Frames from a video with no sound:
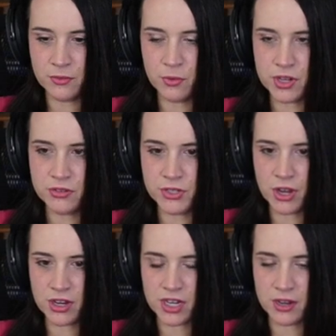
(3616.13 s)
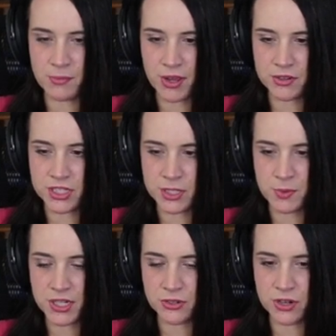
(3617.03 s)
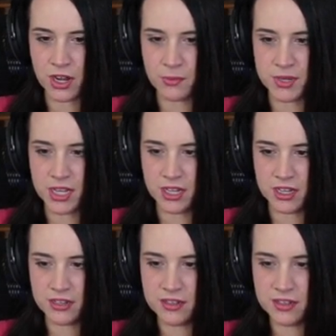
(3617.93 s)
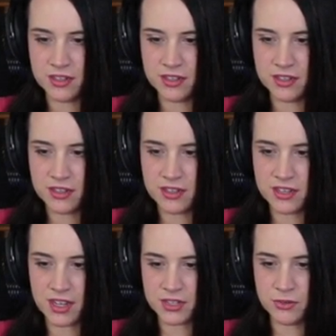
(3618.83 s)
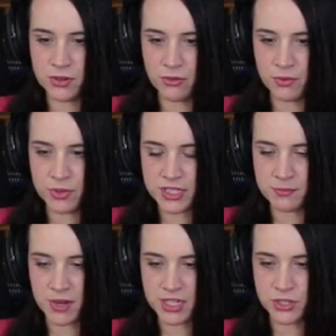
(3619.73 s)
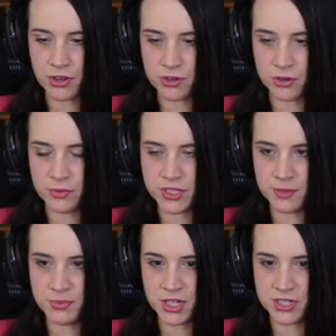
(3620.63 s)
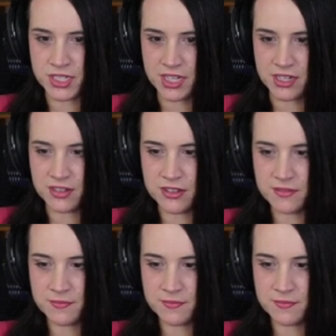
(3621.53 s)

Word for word: What are you talking about, Inspector Cabanela? And you know it wasn't my daughter who was abducted!